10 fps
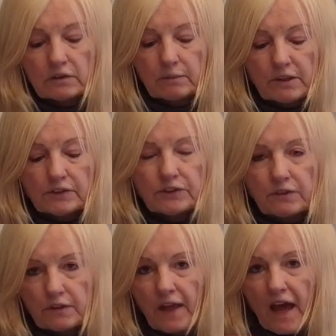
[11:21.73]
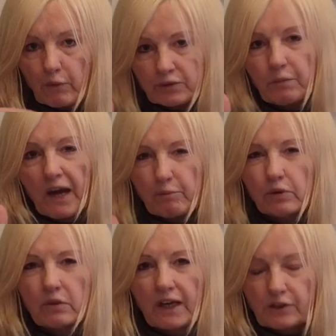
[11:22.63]
I mean, that was my
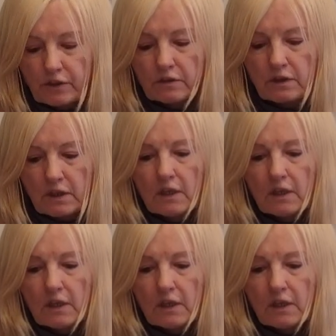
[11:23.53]
progression.